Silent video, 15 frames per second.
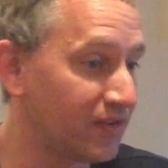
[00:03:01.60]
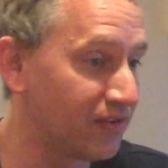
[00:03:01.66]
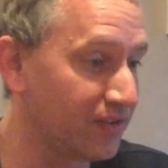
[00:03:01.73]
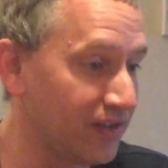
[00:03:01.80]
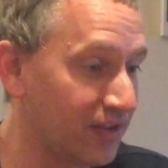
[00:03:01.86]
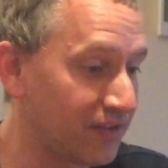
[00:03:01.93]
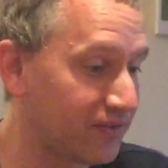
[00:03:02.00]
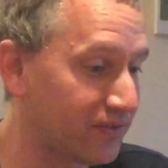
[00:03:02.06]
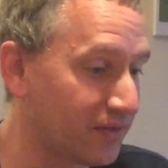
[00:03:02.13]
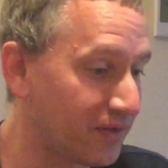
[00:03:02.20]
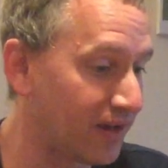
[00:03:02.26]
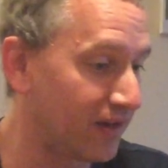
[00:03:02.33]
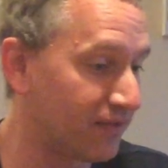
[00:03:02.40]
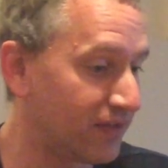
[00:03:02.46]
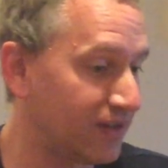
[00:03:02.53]
his list,
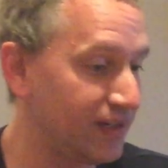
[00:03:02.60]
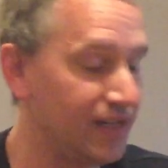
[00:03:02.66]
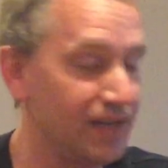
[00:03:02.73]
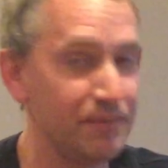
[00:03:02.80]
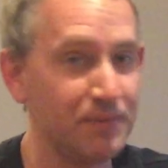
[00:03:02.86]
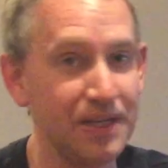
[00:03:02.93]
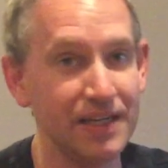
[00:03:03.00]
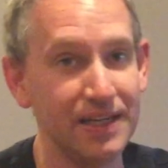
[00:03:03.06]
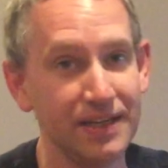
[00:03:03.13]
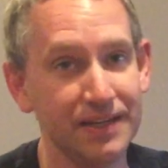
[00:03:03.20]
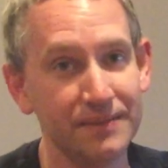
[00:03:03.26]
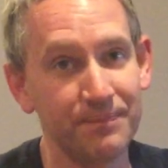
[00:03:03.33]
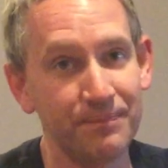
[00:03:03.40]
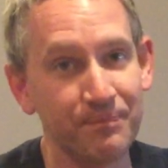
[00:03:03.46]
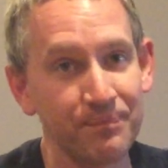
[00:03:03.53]
wherever he
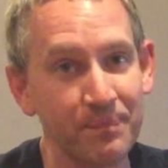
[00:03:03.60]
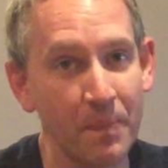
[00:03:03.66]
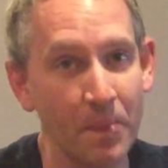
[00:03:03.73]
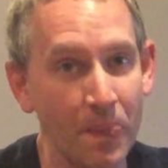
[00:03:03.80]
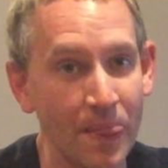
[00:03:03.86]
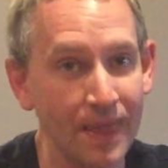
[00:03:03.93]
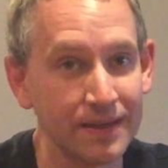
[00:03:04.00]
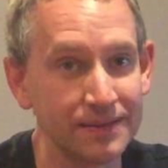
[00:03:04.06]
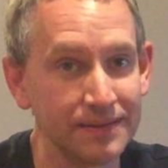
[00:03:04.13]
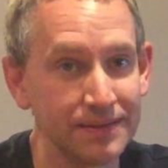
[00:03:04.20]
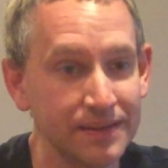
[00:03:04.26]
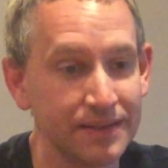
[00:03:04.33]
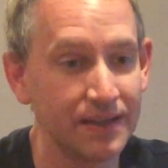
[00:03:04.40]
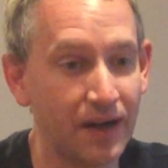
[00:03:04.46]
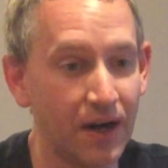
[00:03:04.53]
be,
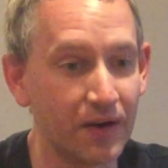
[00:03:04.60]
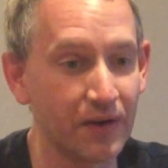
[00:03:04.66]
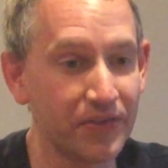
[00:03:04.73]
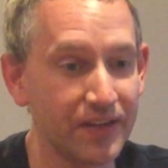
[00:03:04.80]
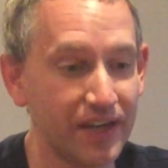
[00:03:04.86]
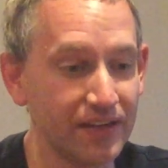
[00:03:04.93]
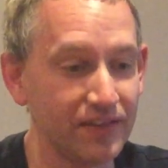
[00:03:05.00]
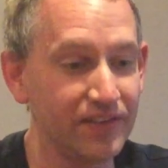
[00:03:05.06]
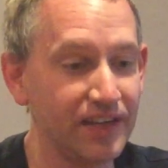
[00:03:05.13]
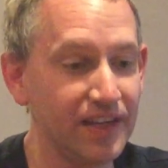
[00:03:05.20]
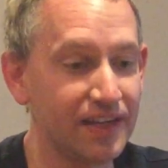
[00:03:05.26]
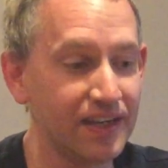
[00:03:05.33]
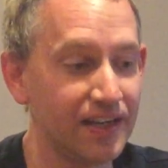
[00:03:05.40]
are mm-hmm. things he